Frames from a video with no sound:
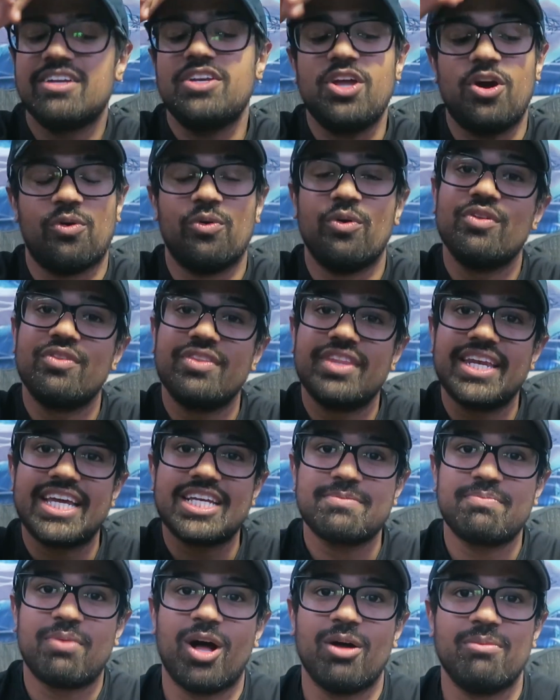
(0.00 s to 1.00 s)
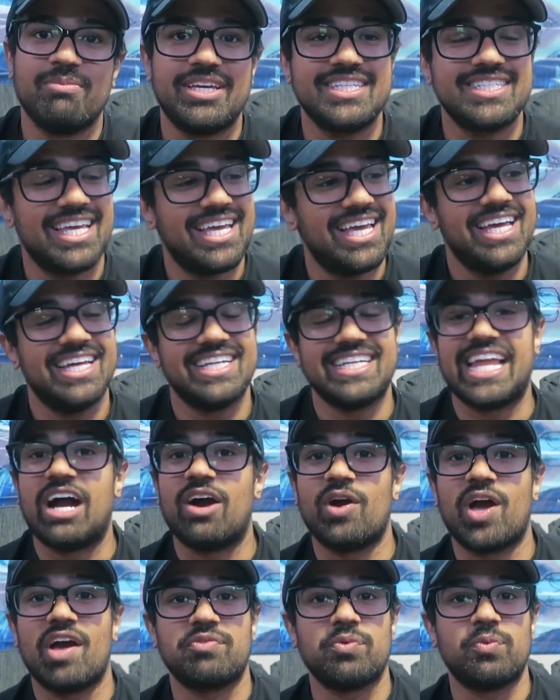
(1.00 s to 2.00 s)
No, the next problem is
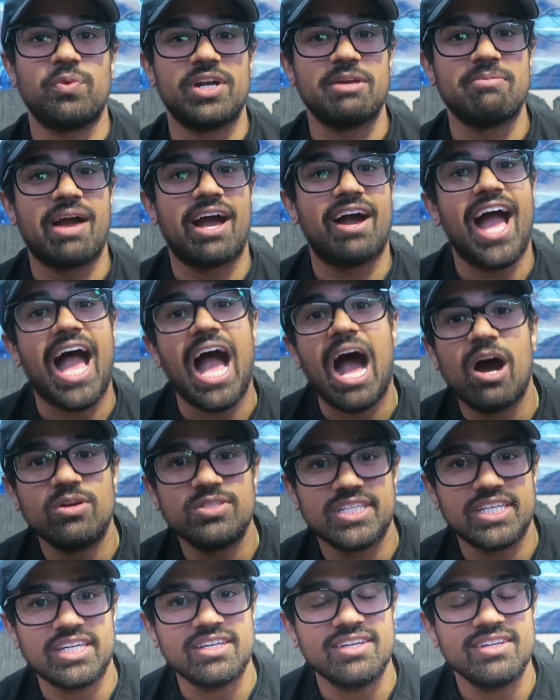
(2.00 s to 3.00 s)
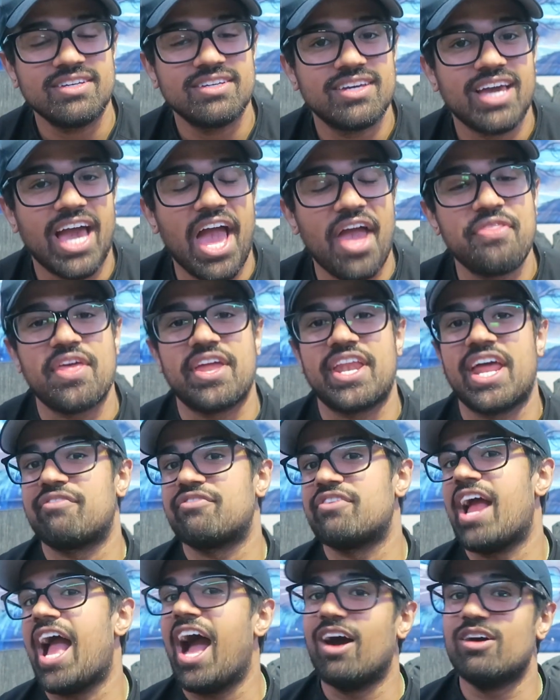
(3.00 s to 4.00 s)
now I have to worry about housing, and then
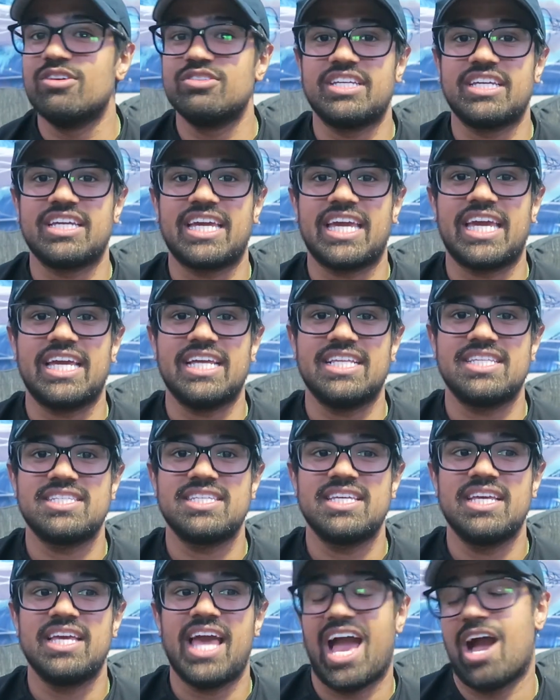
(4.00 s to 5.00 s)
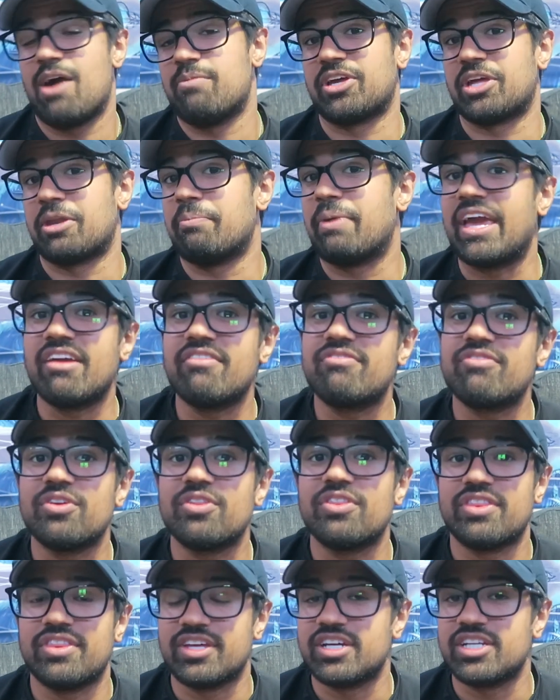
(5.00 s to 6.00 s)
after housing it's how am I going to pay
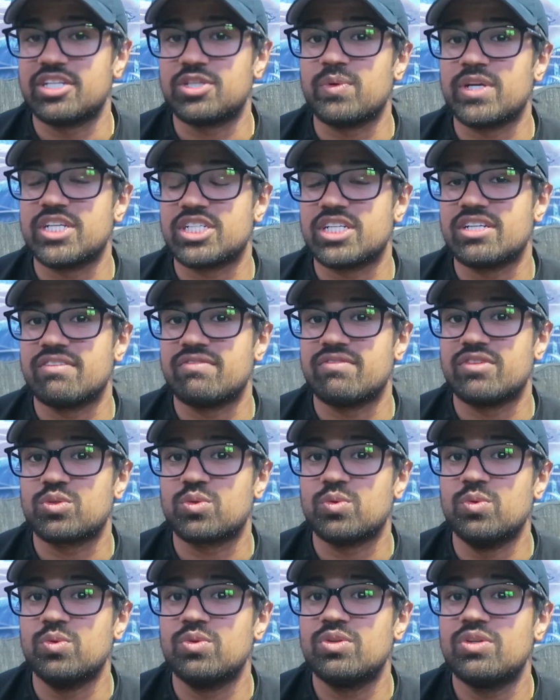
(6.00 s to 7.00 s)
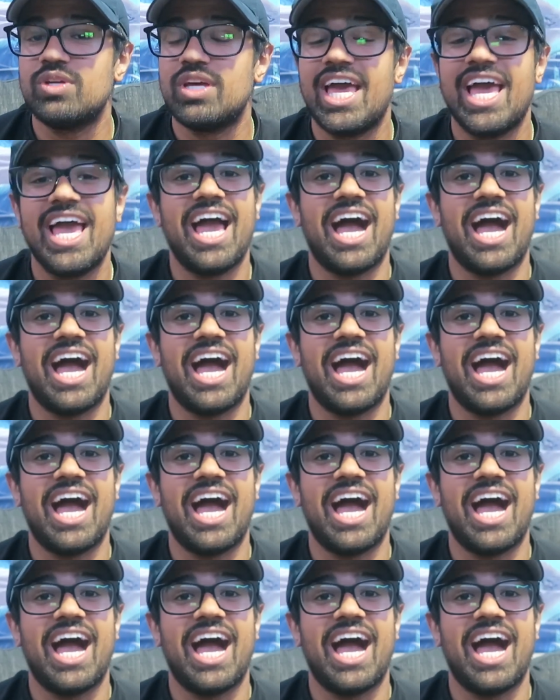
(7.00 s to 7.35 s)
for the tuition of the school,